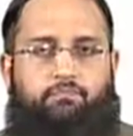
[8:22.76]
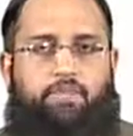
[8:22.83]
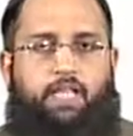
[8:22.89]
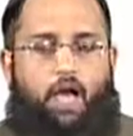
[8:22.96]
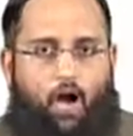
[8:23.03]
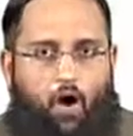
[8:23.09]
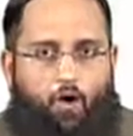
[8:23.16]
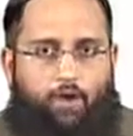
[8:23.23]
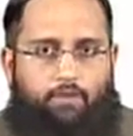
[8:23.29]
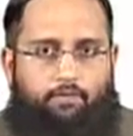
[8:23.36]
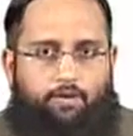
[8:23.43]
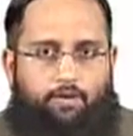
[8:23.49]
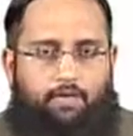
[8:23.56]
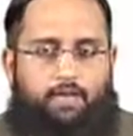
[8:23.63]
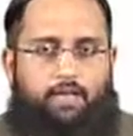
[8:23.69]

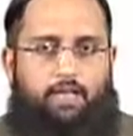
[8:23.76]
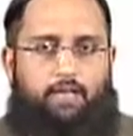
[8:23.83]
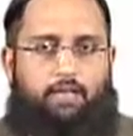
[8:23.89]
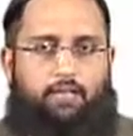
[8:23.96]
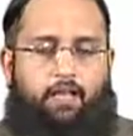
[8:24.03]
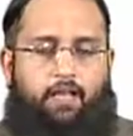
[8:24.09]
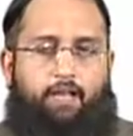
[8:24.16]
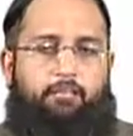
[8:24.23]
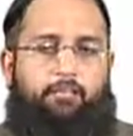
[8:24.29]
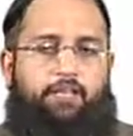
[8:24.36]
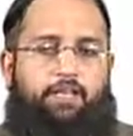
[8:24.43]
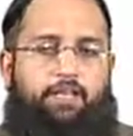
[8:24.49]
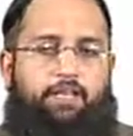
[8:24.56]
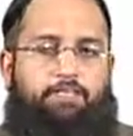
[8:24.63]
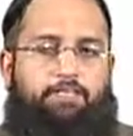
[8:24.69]
However, the
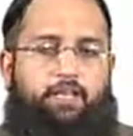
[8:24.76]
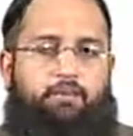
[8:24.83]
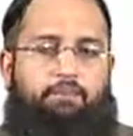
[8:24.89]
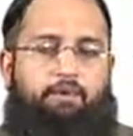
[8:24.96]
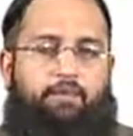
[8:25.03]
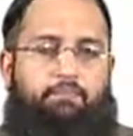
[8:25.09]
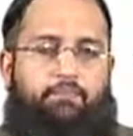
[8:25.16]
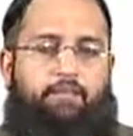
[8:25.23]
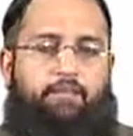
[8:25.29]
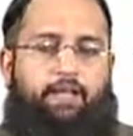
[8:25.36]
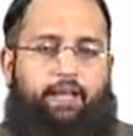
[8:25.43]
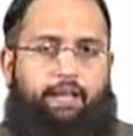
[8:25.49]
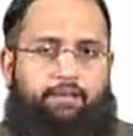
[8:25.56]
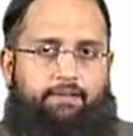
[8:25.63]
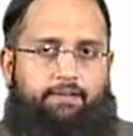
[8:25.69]
communication between the
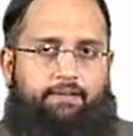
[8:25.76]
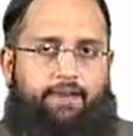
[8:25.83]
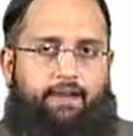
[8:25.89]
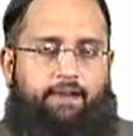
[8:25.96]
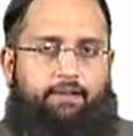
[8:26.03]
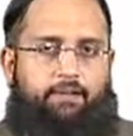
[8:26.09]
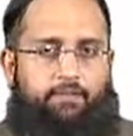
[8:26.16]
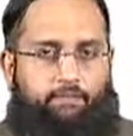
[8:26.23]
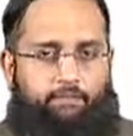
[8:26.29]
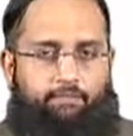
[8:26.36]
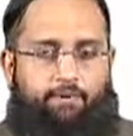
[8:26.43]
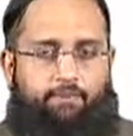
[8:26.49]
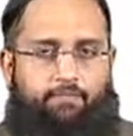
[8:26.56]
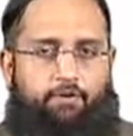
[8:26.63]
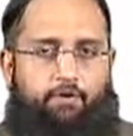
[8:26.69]
internet,
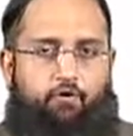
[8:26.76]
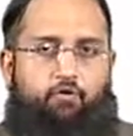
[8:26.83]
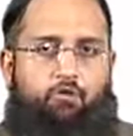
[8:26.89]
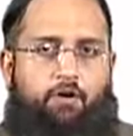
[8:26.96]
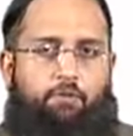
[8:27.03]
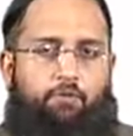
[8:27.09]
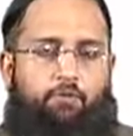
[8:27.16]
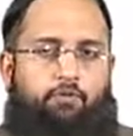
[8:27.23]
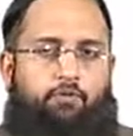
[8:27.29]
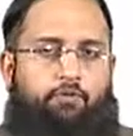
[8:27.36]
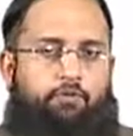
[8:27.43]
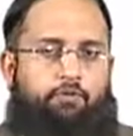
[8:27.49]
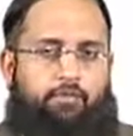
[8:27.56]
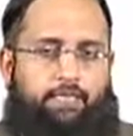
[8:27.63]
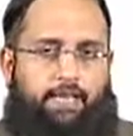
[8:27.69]
between two computers
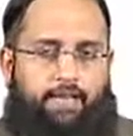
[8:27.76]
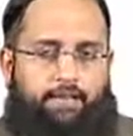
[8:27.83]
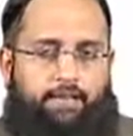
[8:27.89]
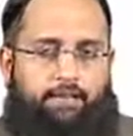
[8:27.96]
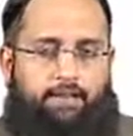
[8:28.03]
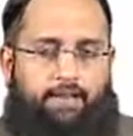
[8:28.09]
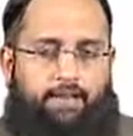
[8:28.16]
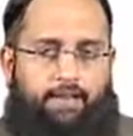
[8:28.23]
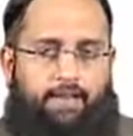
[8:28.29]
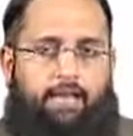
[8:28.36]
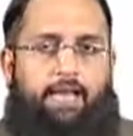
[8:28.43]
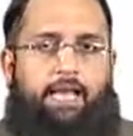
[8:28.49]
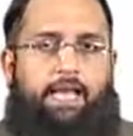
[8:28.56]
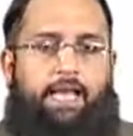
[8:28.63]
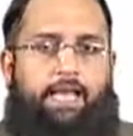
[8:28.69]
over the internet,
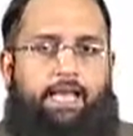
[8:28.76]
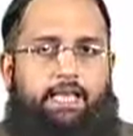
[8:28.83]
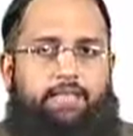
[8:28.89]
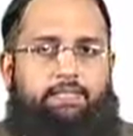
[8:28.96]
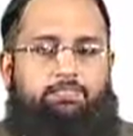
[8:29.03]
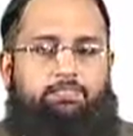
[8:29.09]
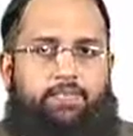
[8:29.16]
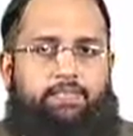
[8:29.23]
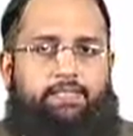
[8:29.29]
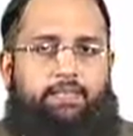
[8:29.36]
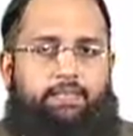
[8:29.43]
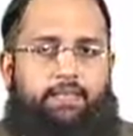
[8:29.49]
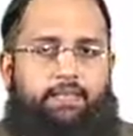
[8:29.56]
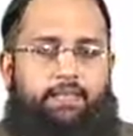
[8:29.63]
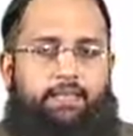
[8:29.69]
is
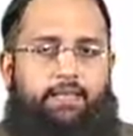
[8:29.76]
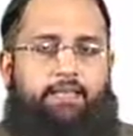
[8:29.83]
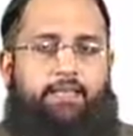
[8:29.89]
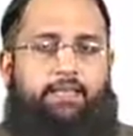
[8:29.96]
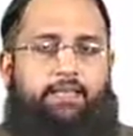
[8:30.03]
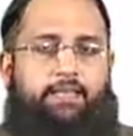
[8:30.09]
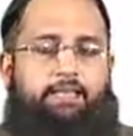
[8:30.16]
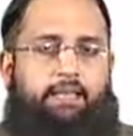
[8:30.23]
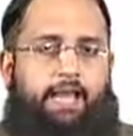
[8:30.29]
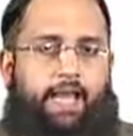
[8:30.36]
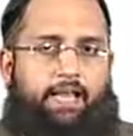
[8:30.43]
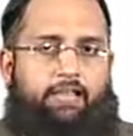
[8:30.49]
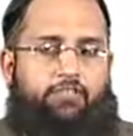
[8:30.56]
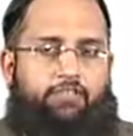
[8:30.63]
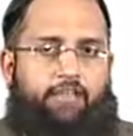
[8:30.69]
basically the
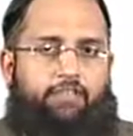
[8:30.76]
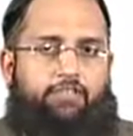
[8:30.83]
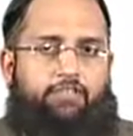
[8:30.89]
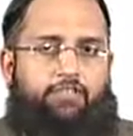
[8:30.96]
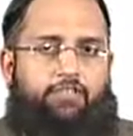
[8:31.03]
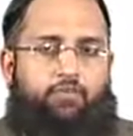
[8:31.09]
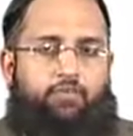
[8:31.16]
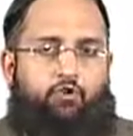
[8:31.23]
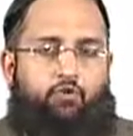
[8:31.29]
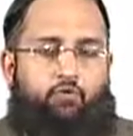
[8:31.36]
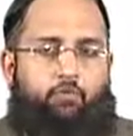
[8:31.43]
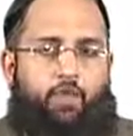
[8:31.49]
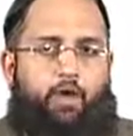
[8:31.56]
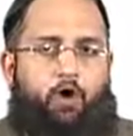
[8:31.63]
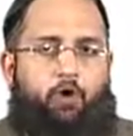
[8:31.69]
extension to
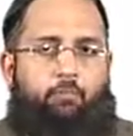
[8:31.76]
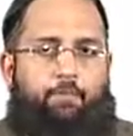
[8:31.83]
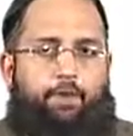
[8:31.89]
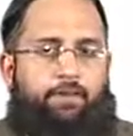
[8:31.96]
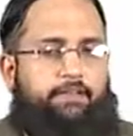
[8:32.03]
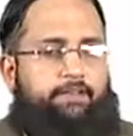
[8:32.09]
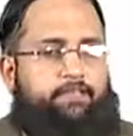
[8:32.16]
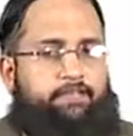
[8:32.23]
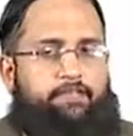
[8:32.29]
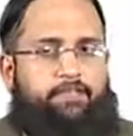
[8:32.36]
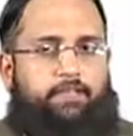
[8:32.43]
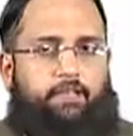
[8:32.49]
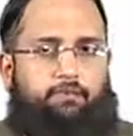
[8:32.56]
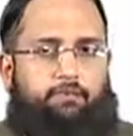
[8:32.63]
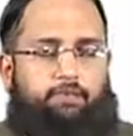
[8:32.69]
the operating
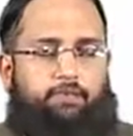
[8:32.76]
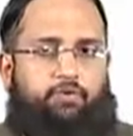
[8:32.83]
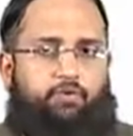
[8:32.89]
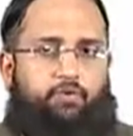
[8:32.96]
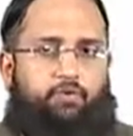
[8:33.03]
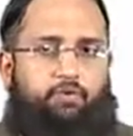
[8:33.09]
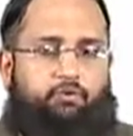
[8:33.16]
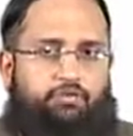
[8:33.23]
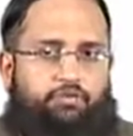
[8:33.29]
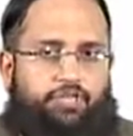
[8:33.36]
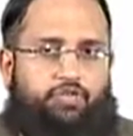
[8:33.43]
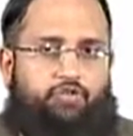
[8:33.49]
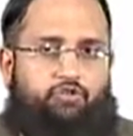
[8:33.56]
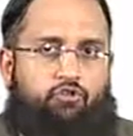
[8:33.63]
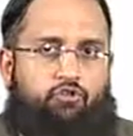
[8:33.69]
system. So
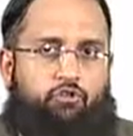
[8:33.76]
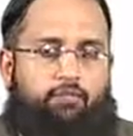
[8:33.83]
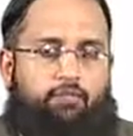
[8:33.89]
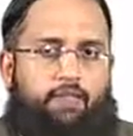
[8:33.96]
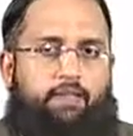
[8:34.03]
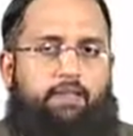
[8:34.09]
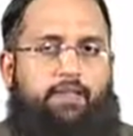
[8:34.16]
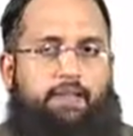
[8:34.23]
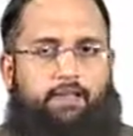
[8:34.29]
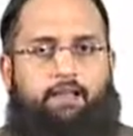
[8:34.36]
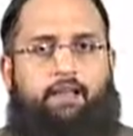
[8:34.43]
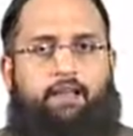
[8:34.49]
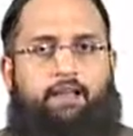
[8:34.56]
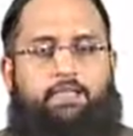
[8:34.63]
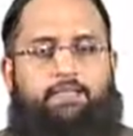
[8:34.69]
this should be
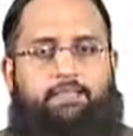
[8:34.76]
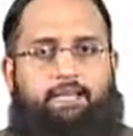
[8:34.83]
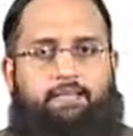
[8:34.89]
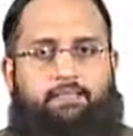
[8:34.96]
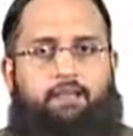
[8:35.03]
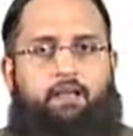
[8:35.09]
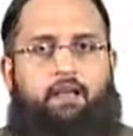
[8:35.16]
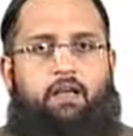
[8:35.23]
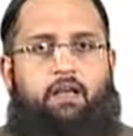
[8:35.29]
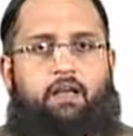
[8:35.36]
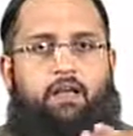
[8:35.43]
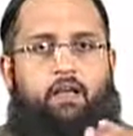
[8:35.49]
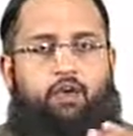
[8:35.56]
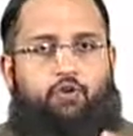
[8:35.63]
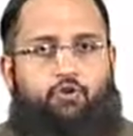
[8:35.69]
categorized as a
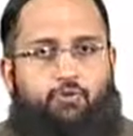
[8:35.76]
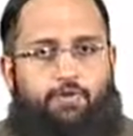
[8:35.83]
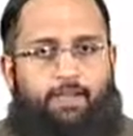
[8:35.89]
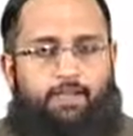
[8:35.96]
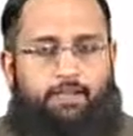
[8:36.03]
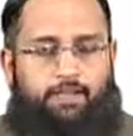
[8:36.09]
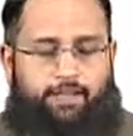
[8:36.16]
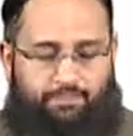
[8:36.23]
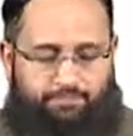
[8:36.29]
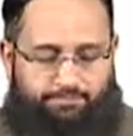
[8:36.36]
utility.